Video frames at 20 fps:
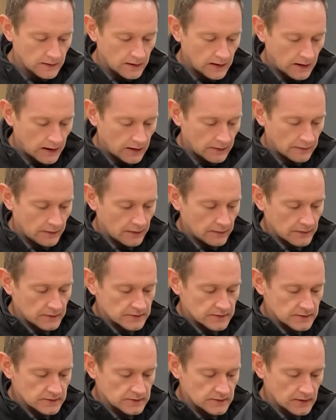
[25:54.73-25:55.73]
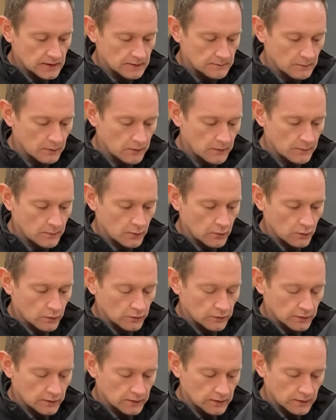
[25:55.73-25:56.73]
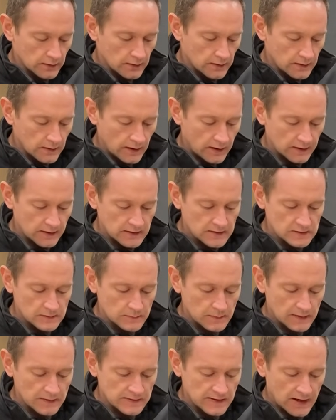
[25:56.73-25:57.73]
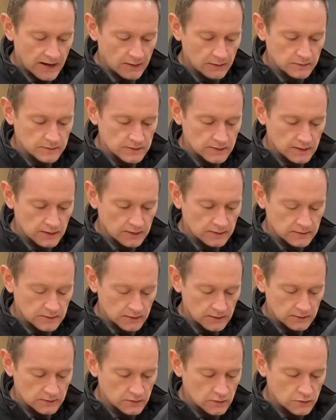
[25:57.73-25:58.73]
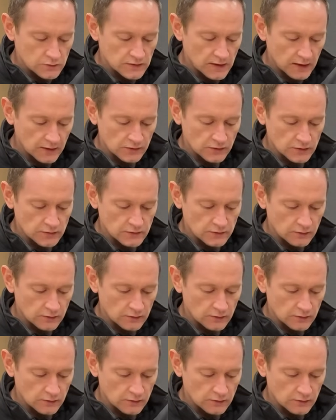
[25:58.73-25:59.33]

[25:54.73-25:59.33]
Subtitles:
And then this is the motherboard. And it's split out into two sections.